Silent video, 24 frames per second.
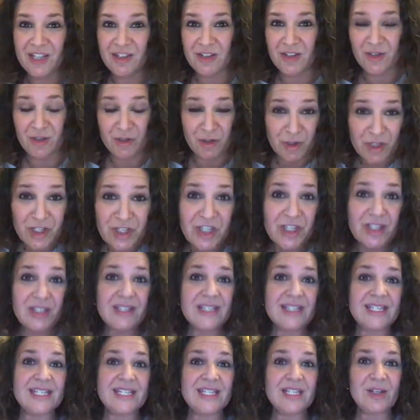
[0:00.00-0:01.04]
nutritional
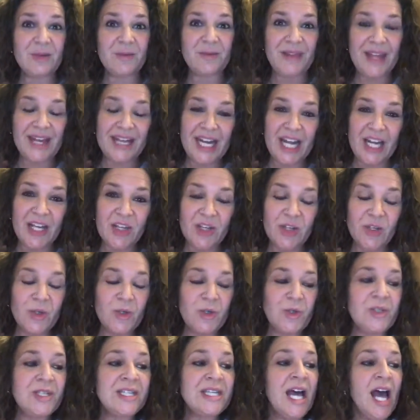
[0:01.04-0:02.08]
system that I
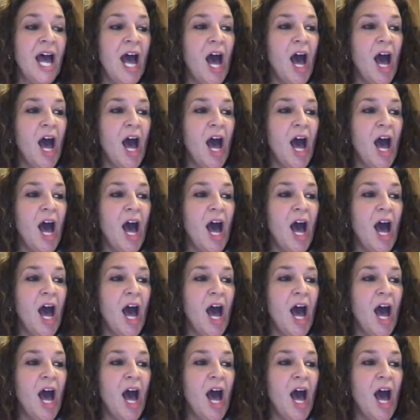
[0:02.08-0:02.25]
use,